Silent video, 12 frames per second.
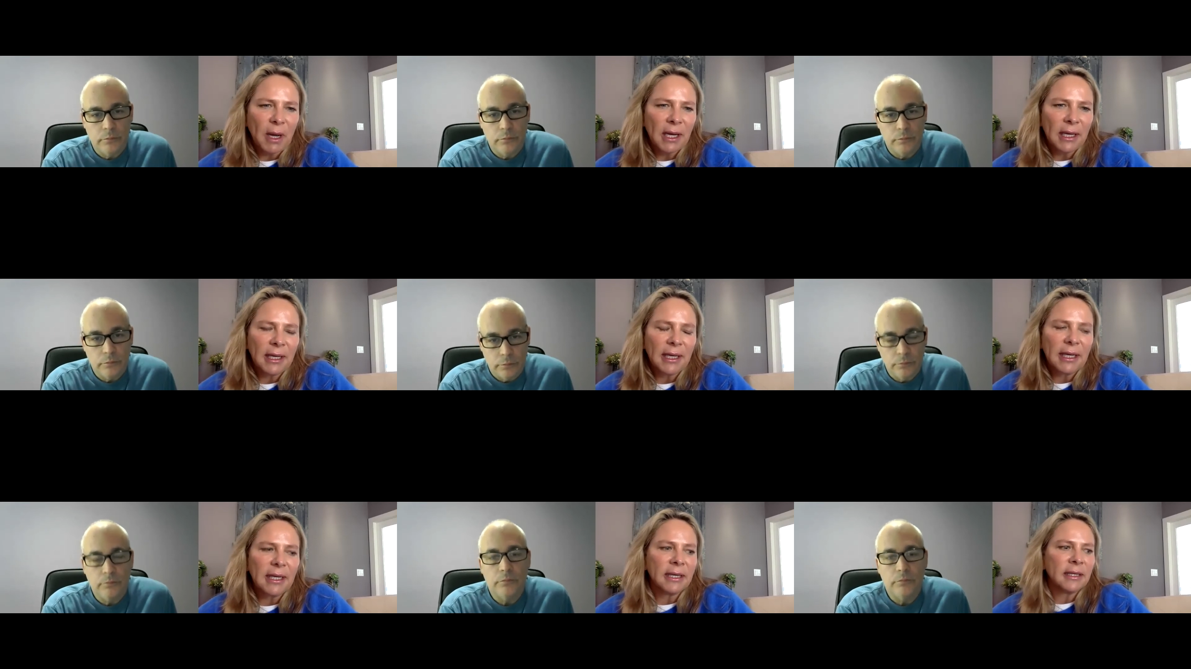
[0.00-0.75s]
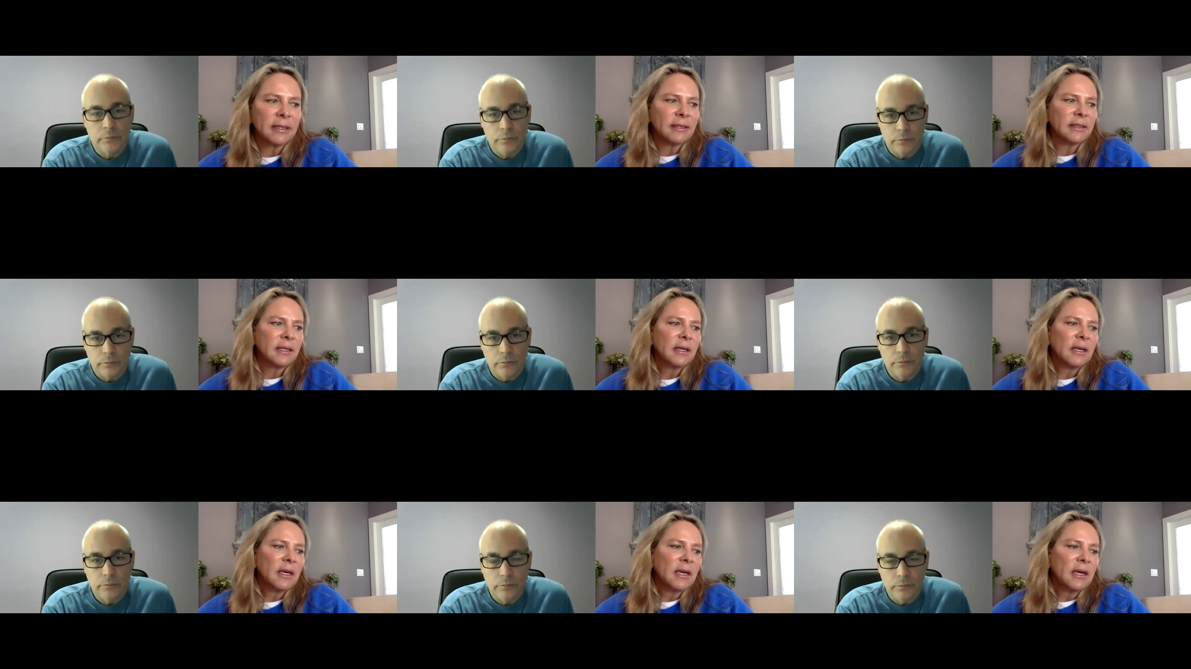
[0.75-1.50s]
Speaker 1: by is
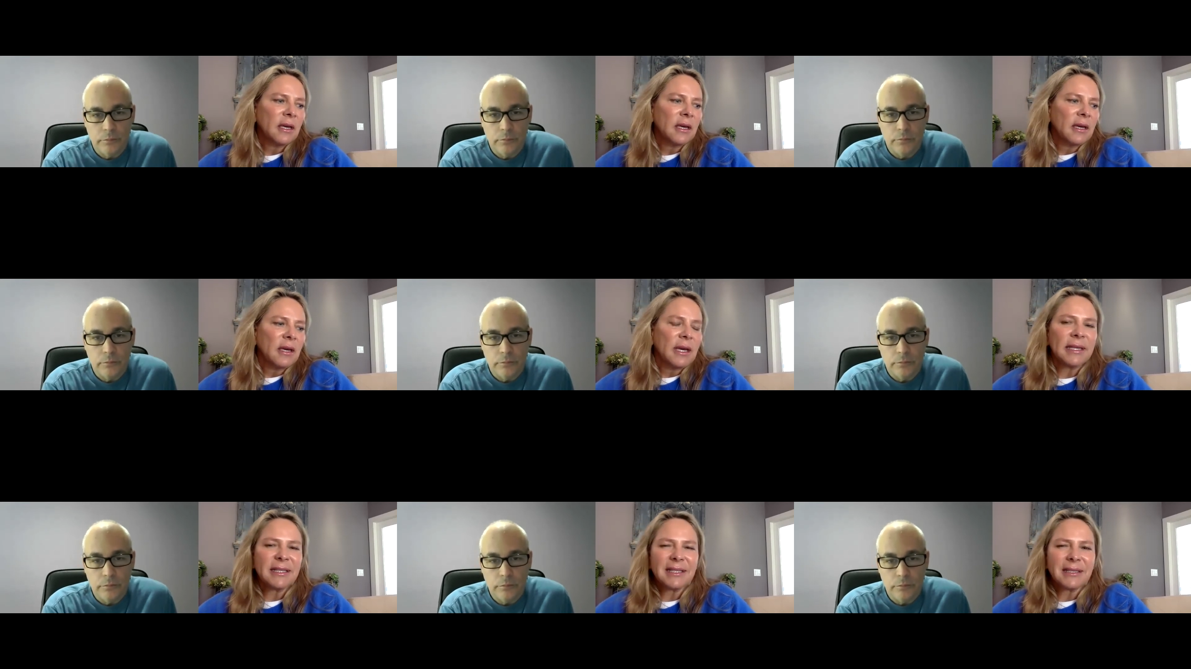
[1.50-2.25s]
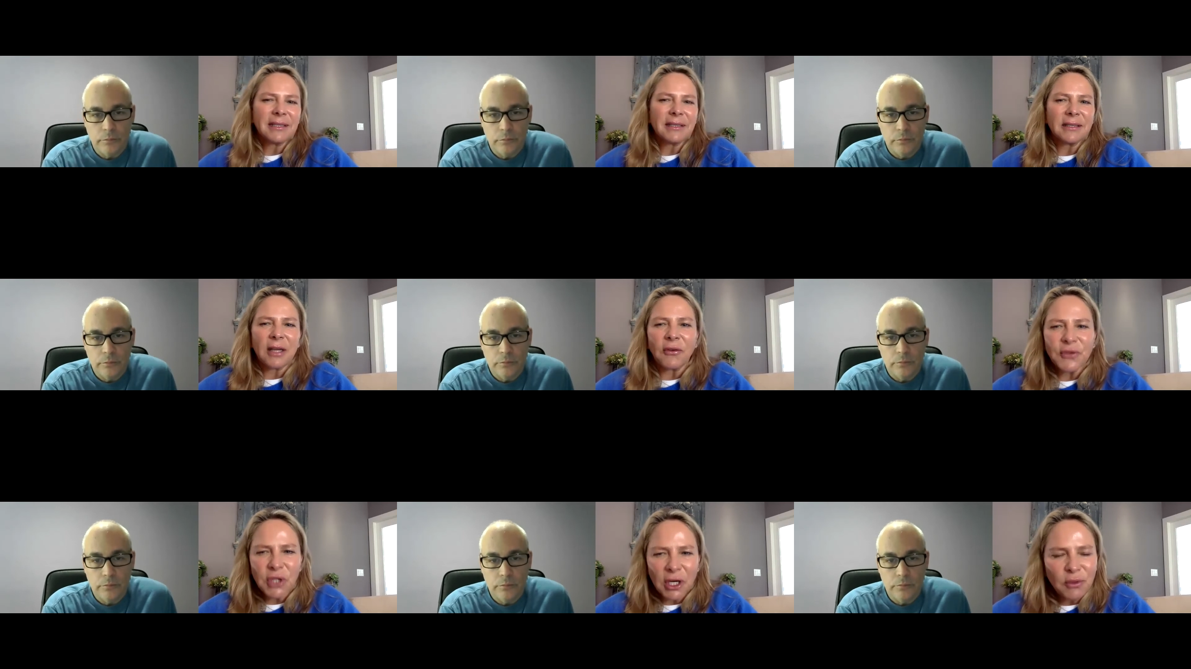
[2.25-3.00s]
is
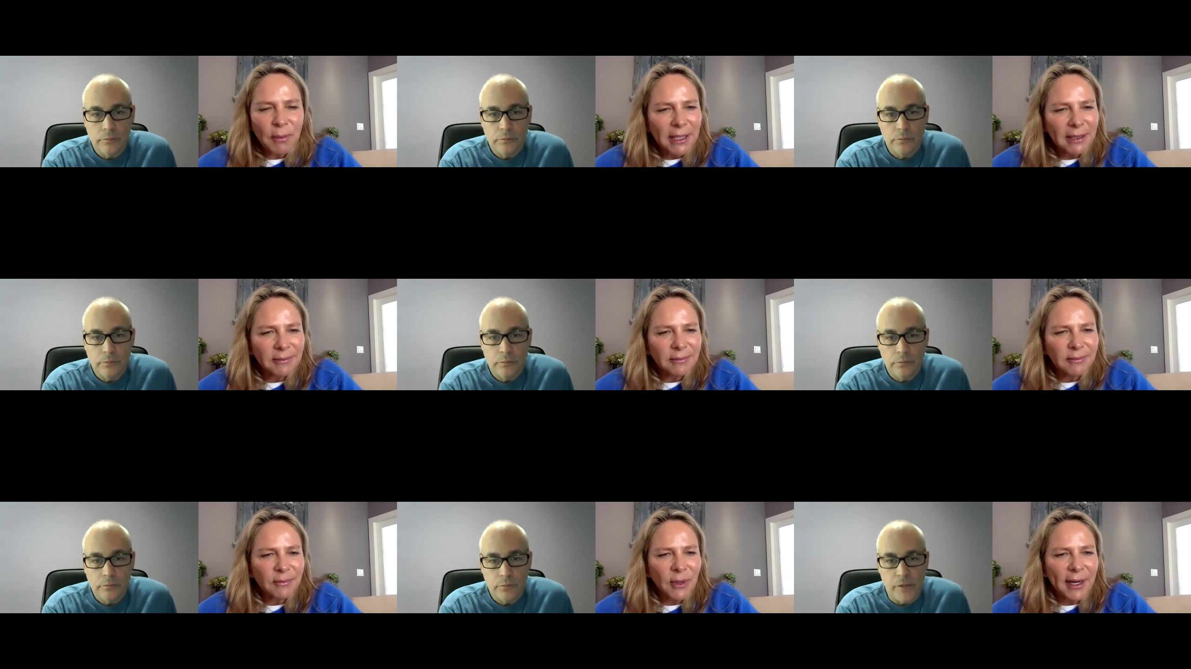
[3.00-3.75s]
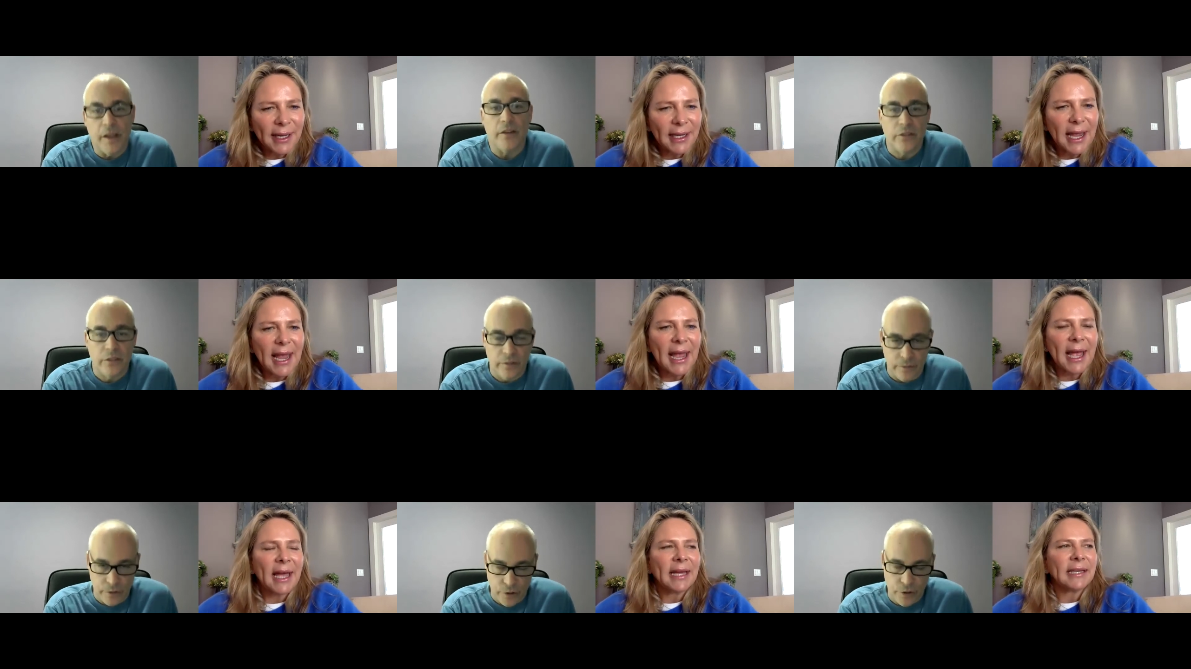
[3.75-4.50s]
self-judgment right
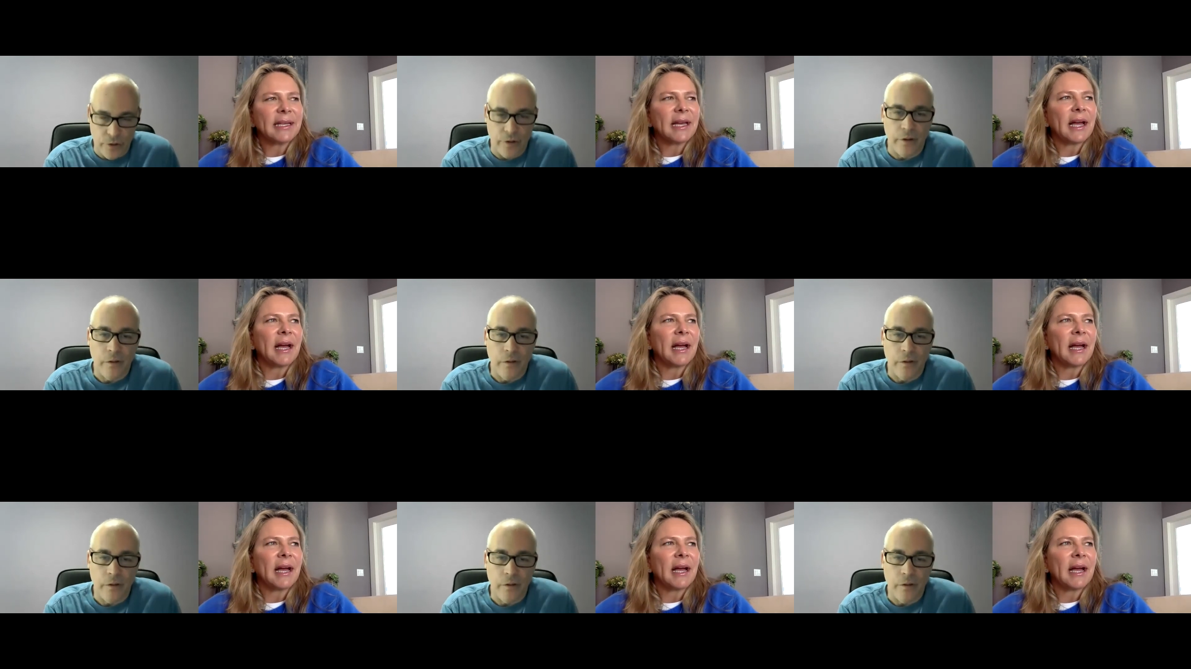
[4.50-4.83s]
yes, and sure.